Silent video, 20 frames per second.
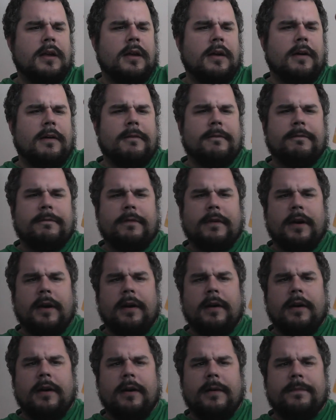of
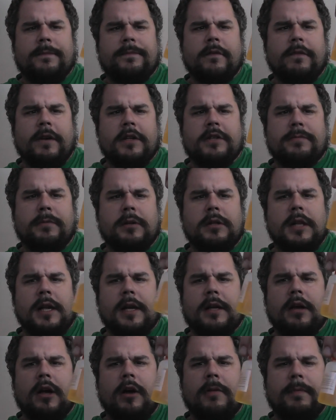uh, vegetable
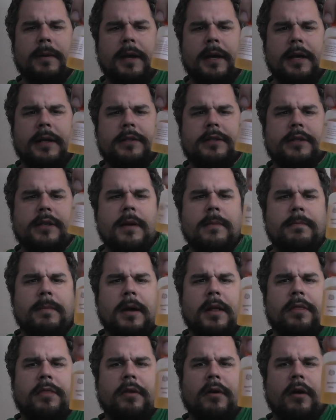glycol based
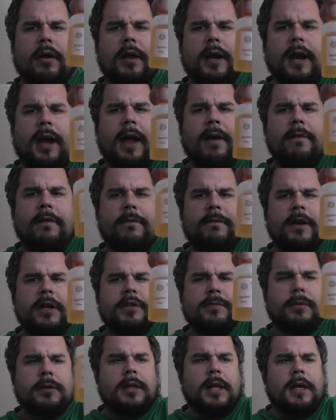menthol and I have a
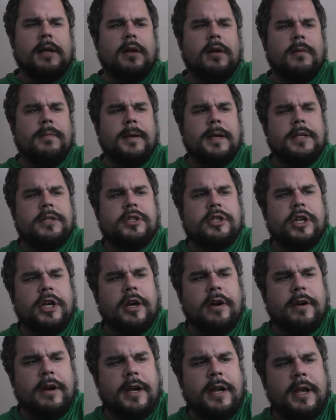vegetable glycol based
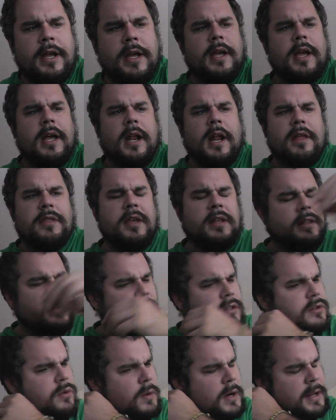cherry and I think
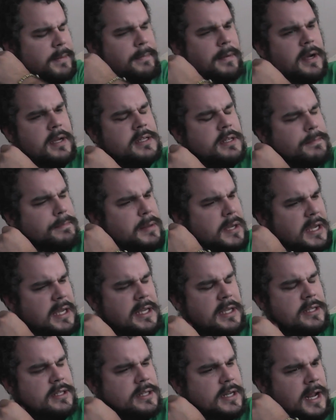they're 20 bucks a
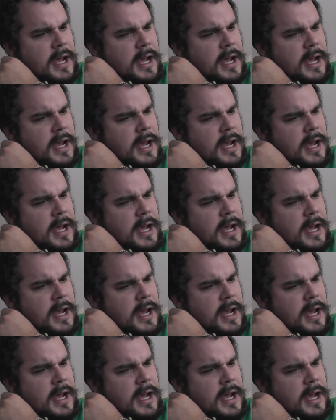piece.